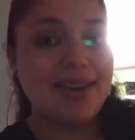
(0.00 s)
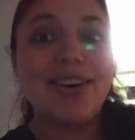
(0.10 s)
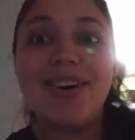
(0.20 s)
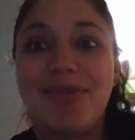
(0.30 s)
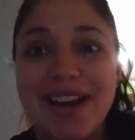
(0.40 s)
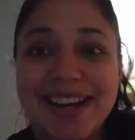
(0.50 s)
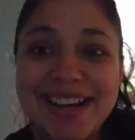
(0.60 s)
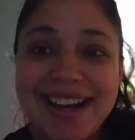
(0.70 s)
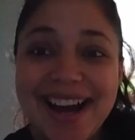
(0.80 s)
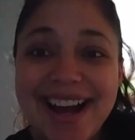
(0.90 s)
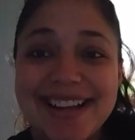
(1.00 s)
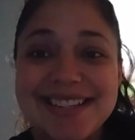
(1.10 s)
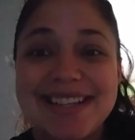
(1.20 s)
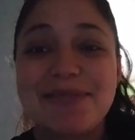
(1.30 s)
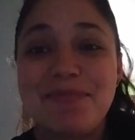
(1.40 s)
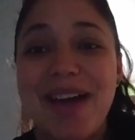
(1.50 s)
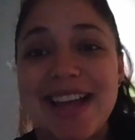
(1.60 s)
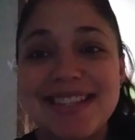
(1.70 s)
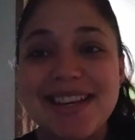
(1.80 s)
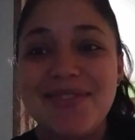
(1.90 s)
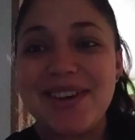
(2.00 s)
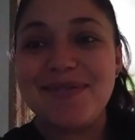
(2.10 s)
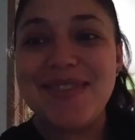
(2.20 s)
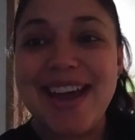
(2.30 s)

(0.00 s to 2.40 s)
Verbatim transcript: oh my God, she's messing with